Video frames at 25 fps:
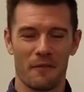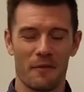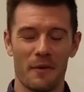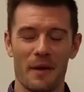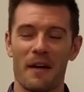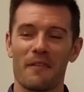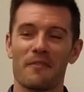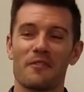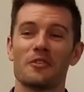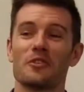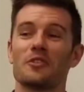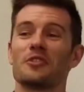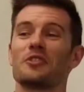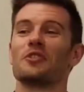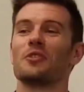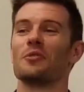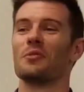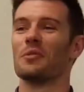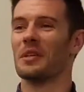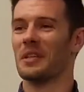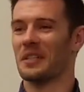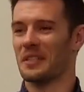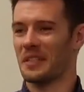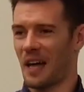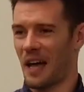it was
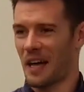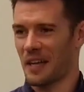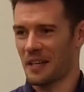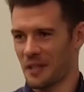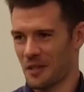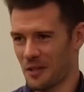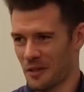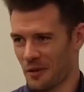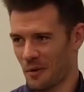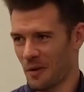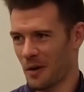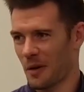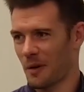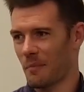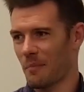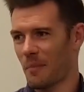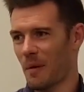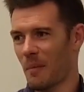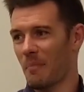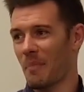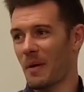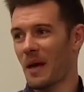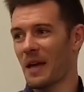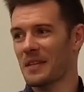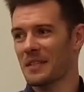a drill that you
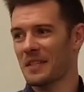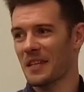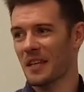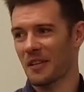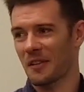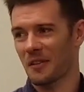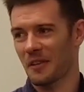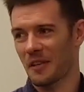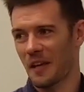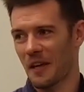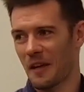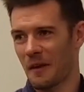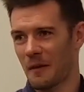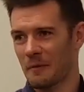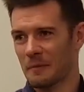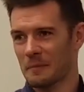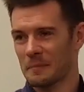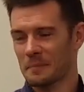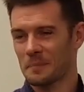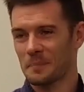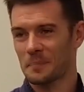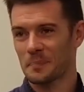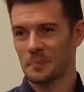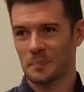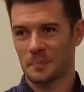can't really do in the
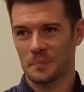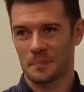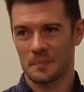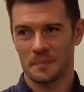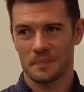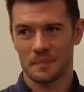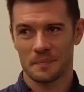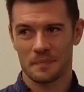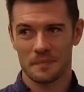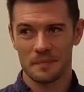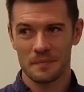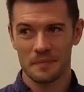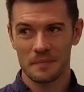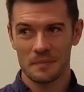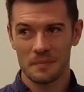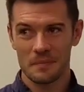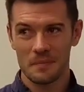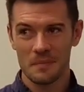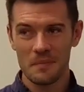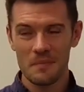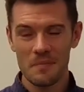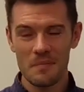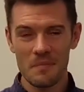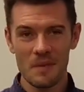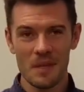dojo because
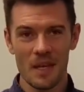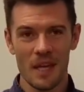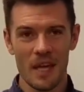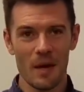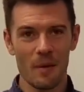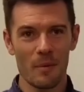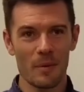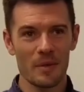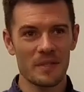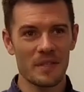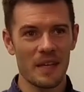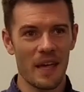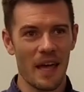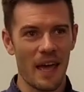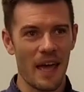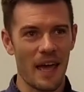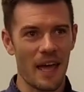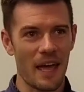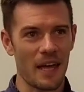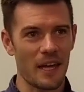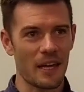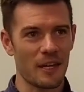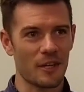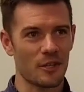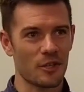we get used to
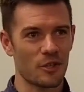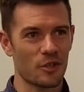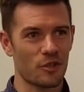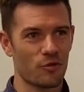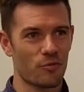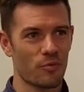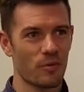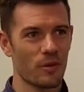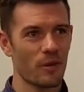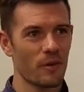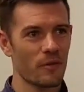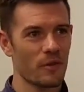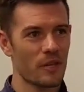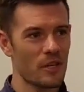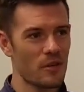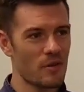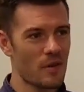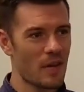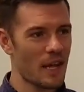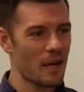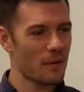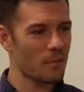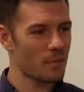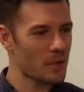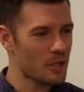coming and practicing in
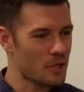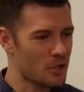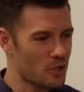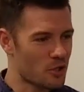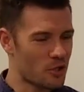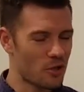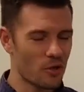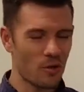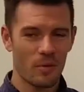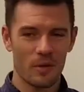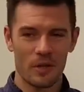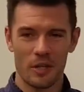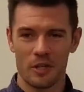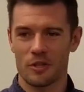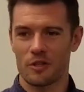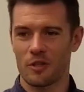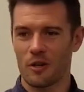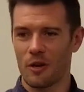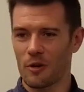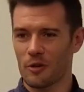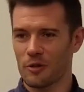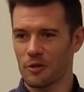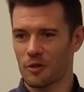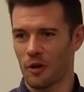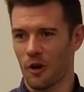the dojo.
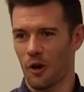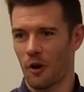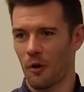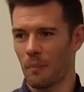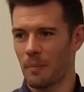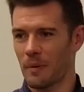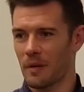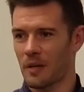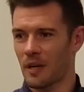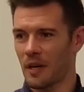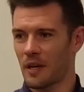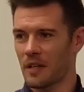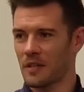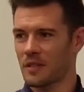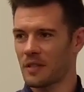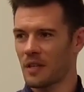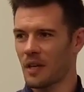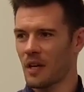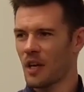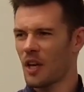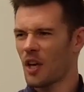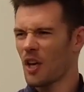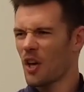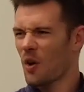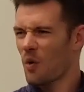And you know where everything
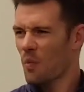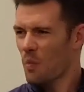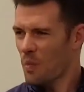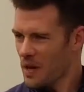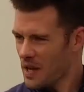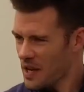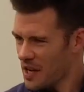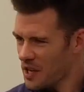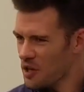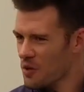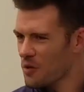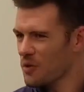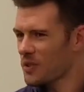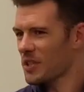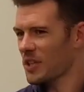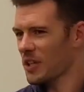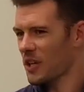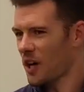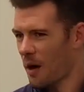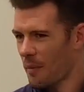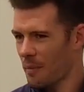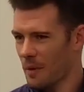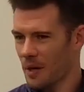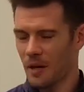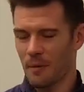is and you feel pretty
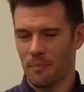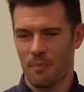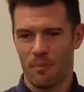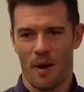safe.